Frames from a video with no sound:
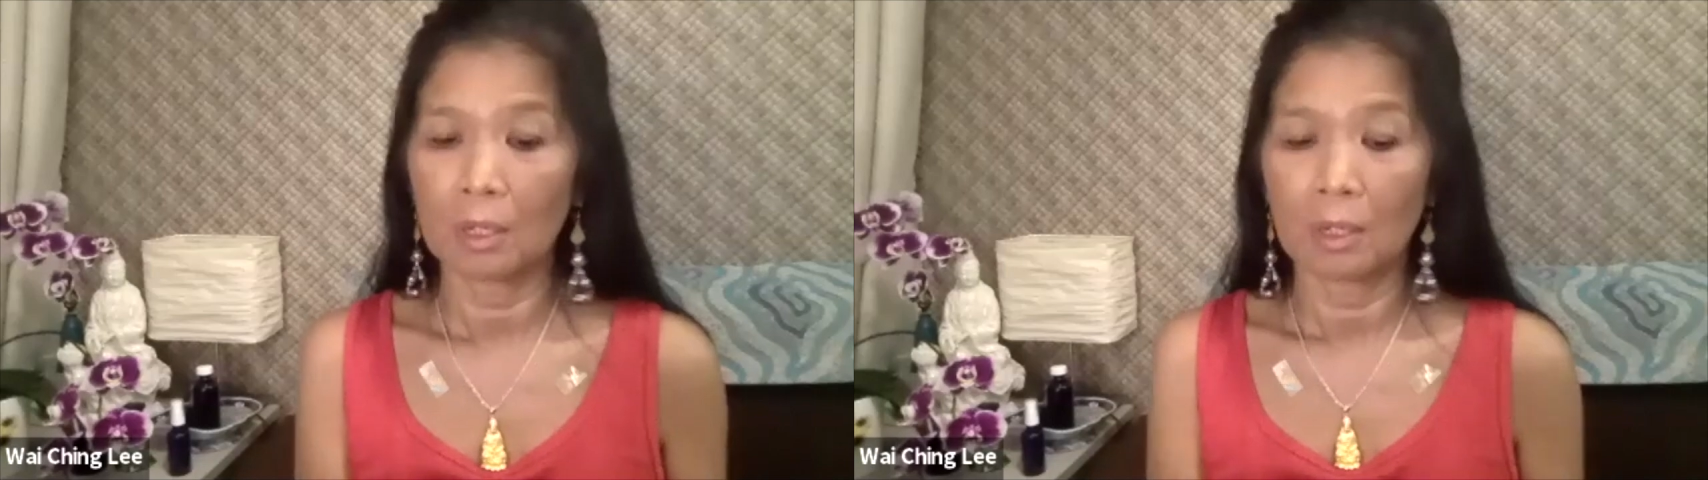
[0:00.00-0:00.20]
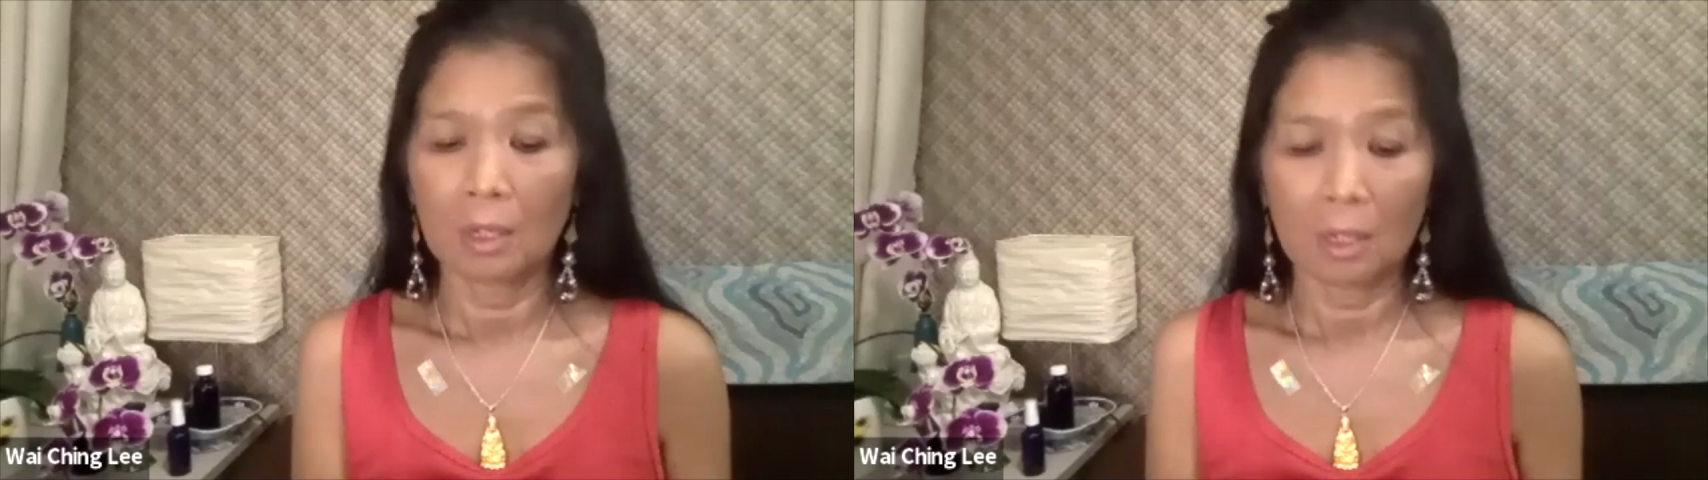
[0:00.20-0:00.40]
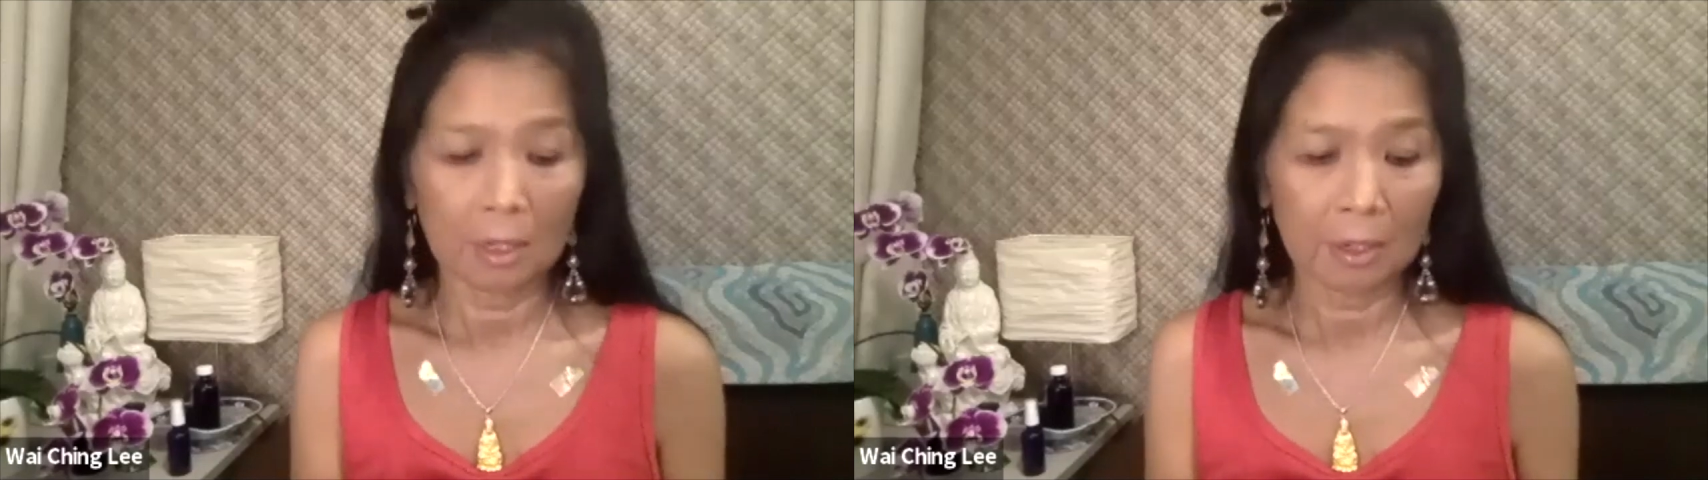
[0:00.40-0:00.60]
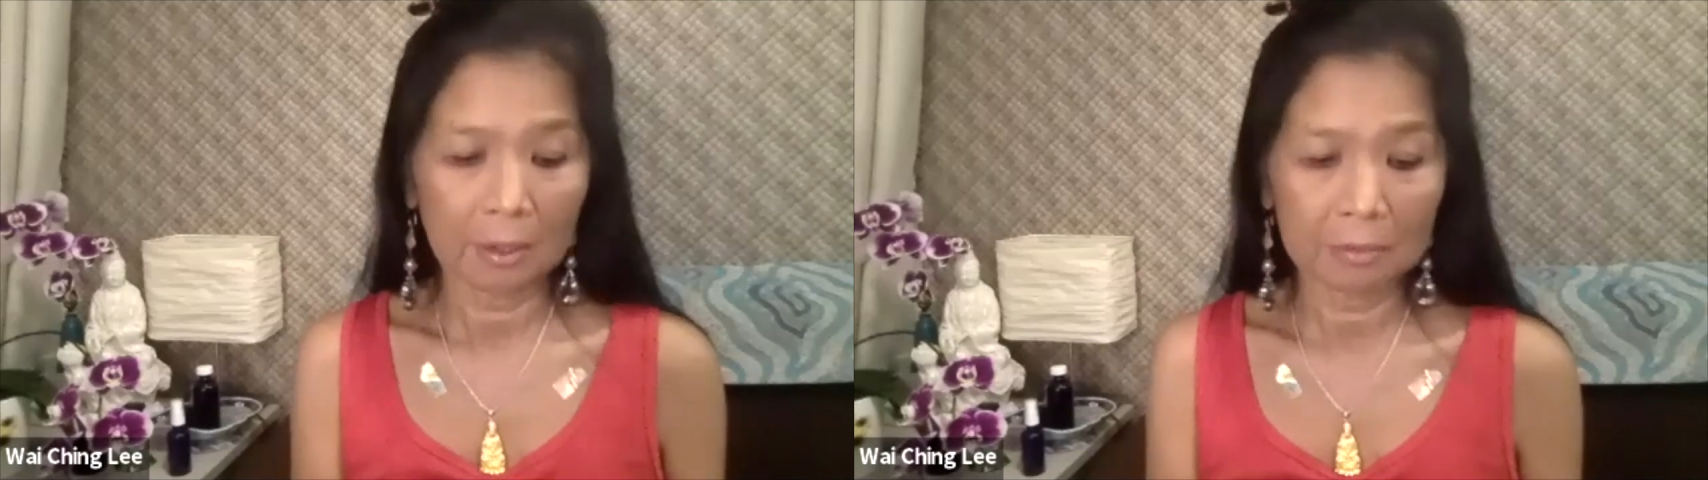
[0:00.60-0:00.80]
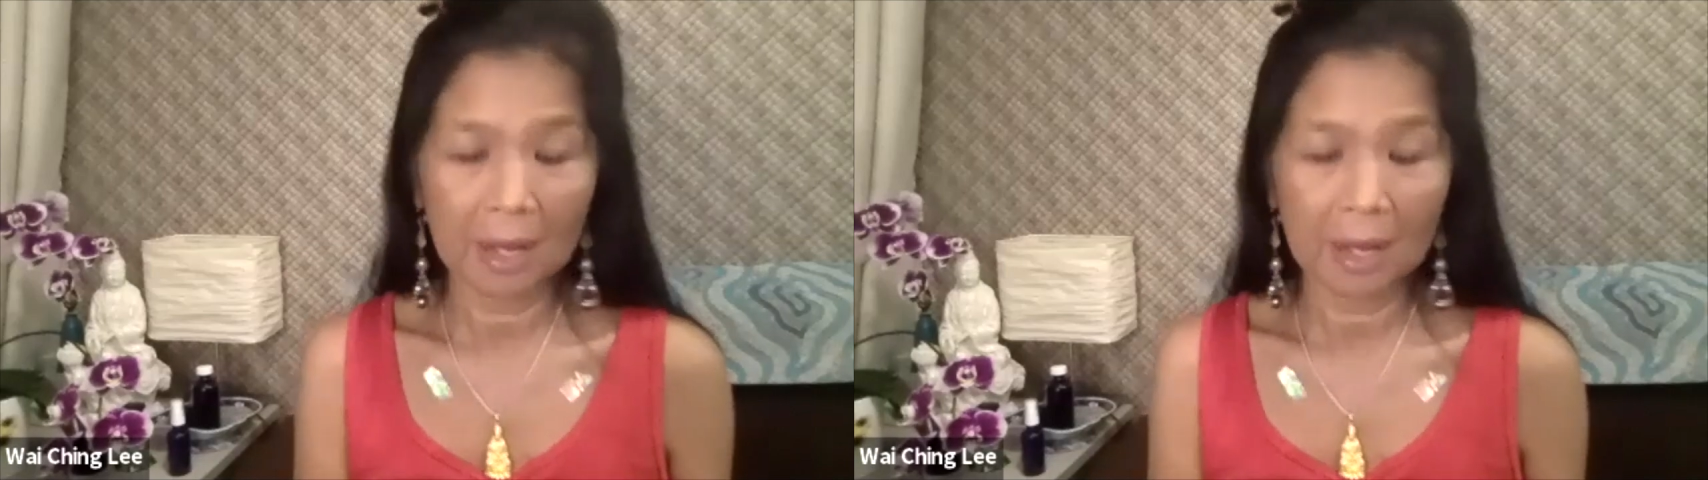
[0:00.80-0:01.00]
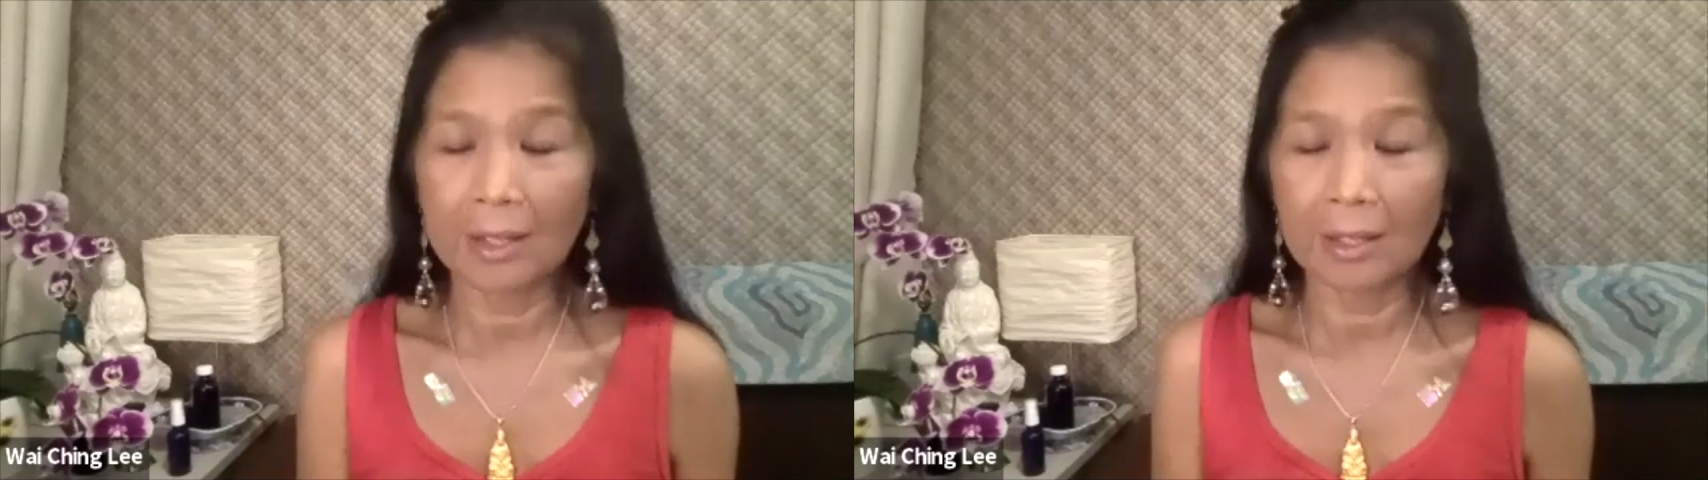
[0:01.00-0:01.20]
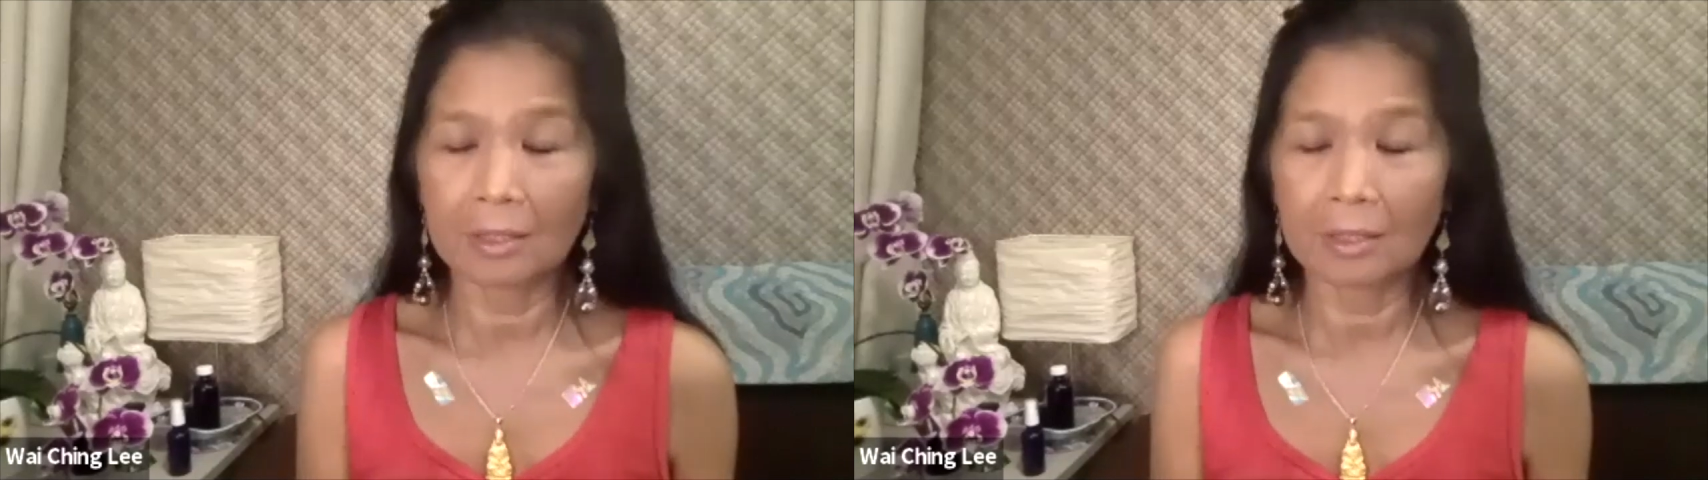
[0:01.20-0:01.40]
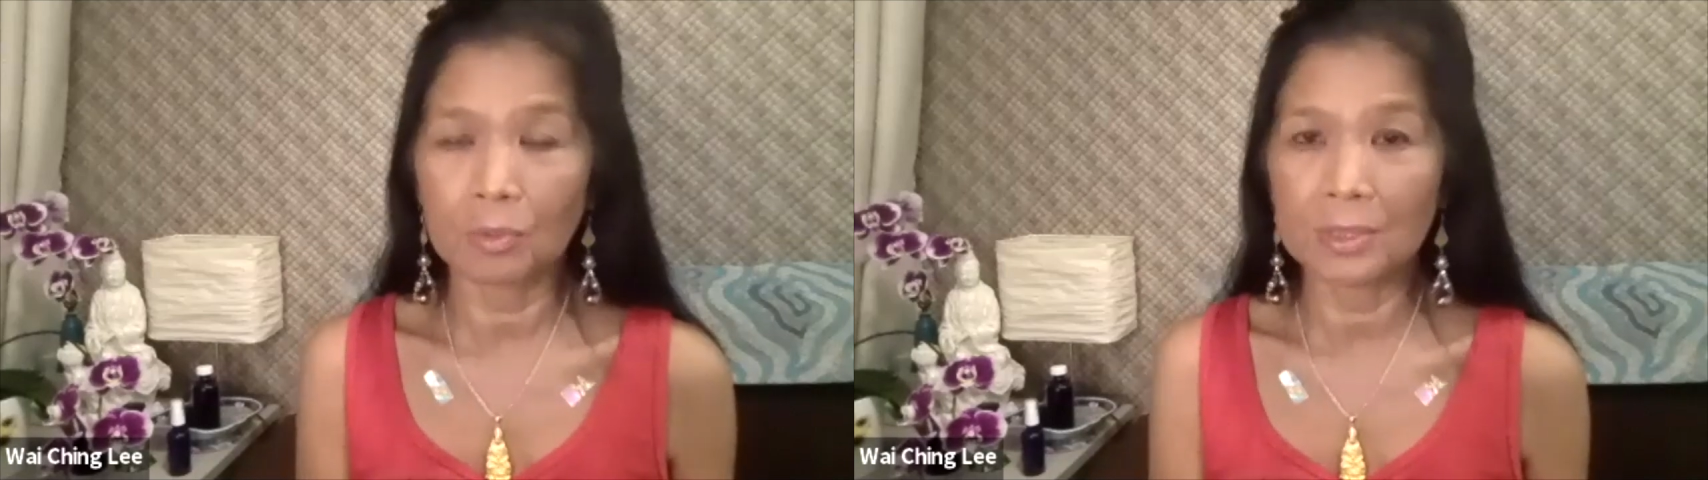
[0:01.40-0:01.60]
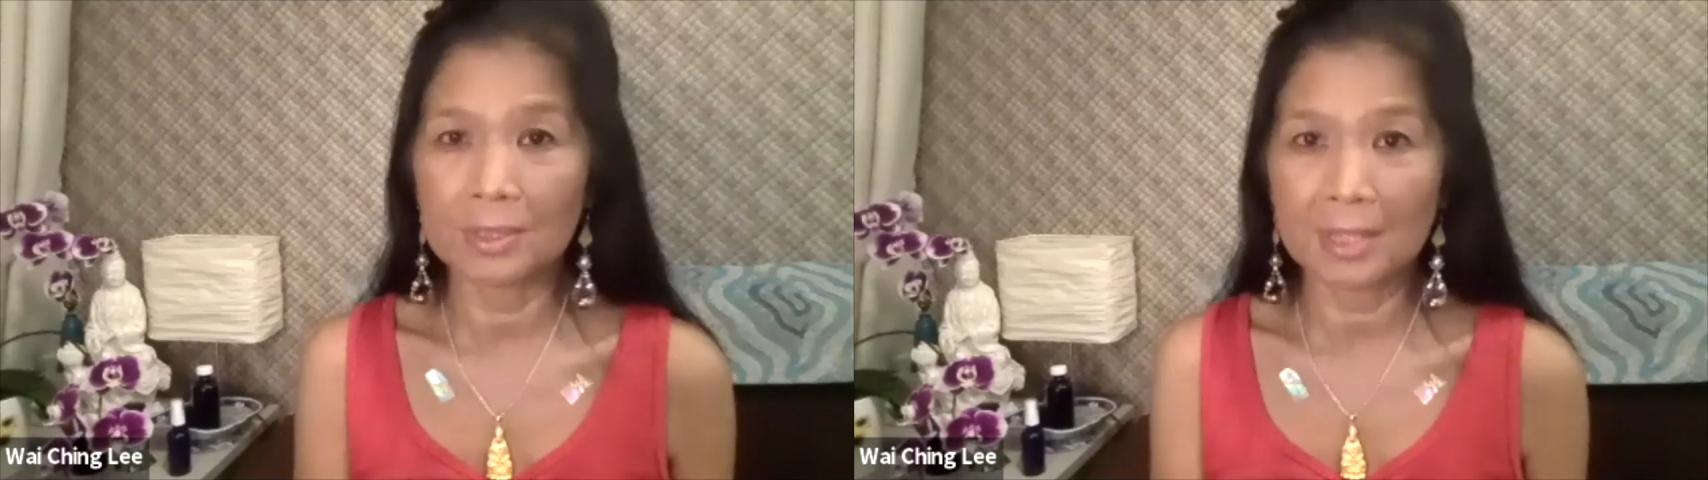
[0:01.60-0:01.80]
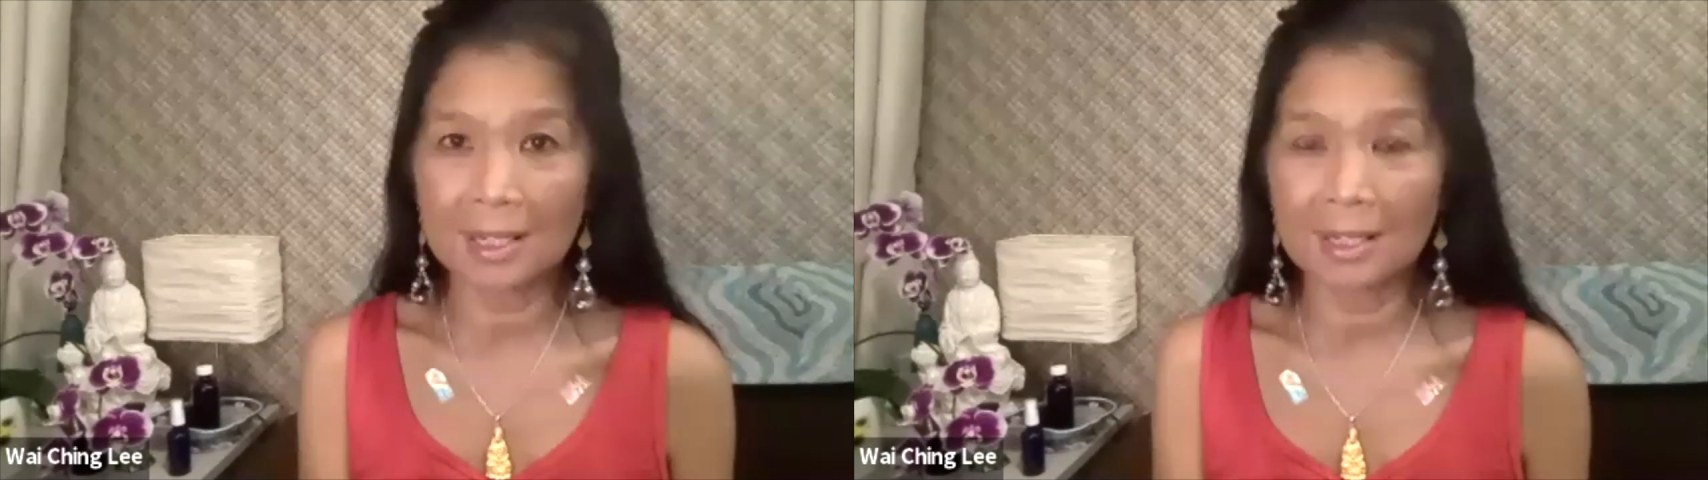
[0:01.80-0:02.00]
high-end
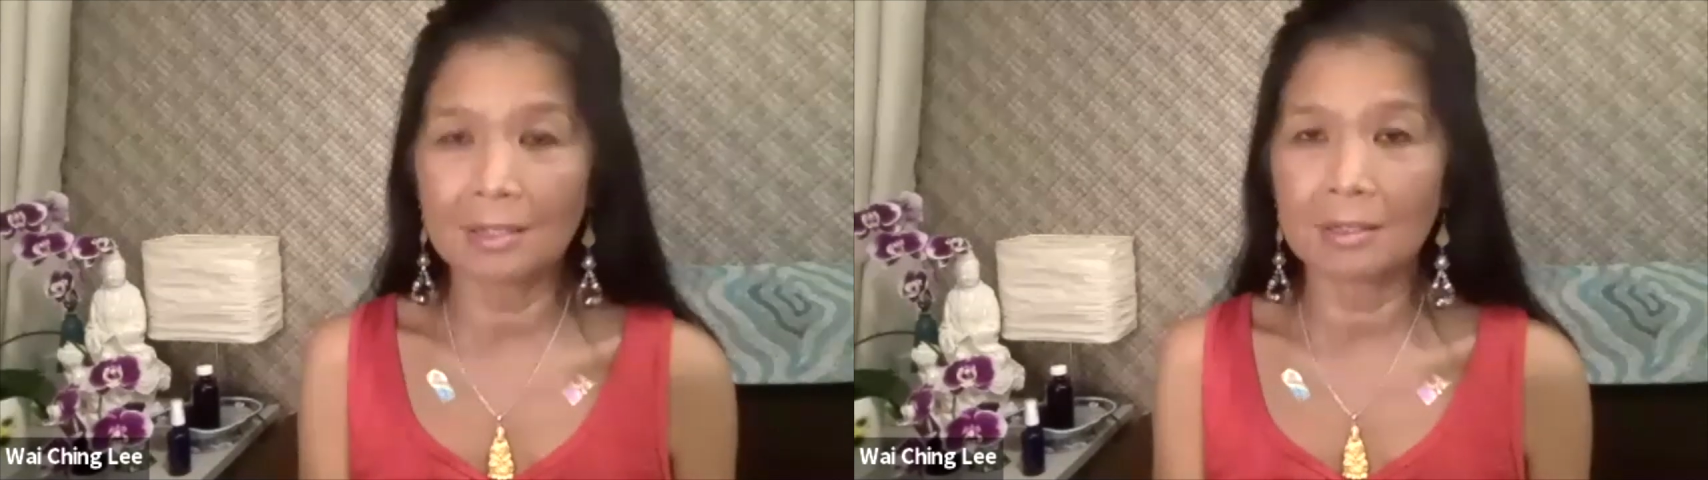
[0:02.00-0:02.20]
cuisine,